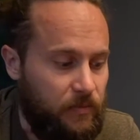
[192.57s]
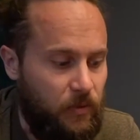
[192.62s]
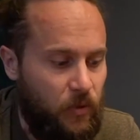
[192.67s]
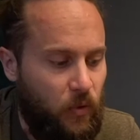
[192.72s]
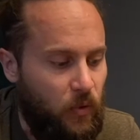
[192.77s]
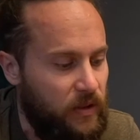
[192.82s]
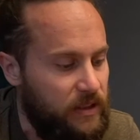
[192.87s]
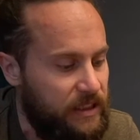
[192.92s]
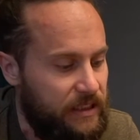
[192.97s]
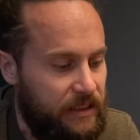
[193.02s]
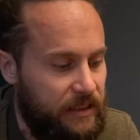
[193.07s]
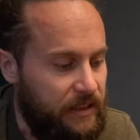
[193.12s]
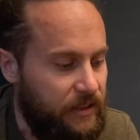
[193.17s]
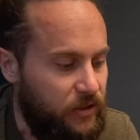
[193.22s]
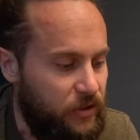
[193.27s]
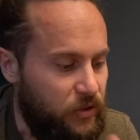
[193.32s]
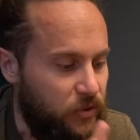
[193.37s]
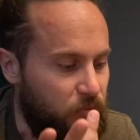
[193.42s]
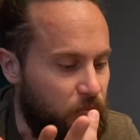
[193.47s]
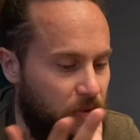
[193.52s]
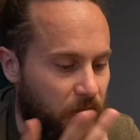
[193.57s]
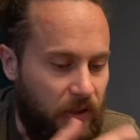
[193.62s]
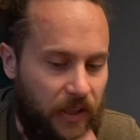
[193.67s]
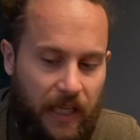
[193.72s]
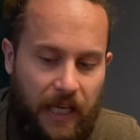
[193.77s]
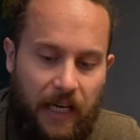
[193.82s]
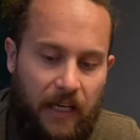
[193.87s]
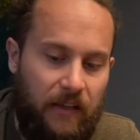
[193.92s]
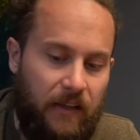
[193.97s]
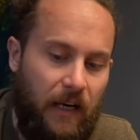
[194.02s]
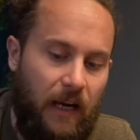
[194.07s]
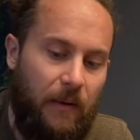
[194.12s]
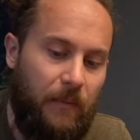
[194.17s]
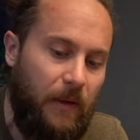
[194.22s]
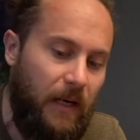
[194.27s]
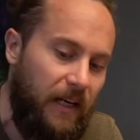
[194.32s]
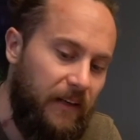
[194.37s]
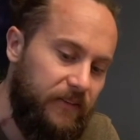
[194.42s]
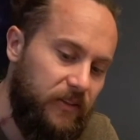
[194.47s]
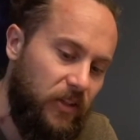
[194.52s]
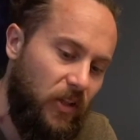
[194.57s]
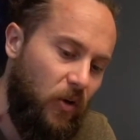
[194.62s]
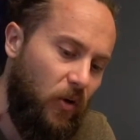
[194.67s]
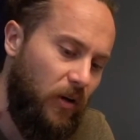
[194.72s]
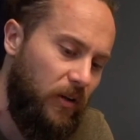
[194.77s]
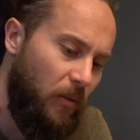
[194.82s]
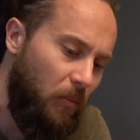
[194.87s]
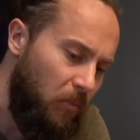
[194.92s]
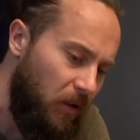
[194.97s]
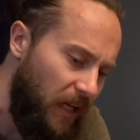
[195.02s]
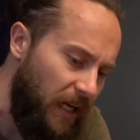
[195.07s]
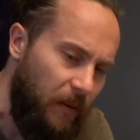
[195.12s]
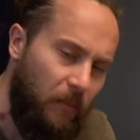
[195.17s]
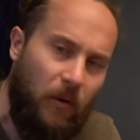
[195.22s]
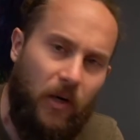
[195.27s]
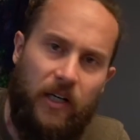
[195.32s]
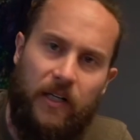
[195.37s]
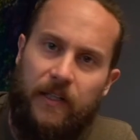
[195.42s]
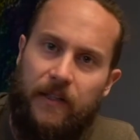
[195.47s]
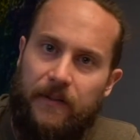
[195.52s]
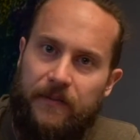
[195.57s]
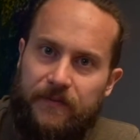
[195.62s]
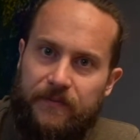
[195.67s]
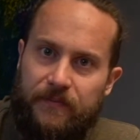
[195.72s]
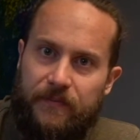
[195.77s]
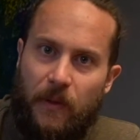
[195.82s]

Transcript: But once these two burn out, I'm going to have to go on the black market.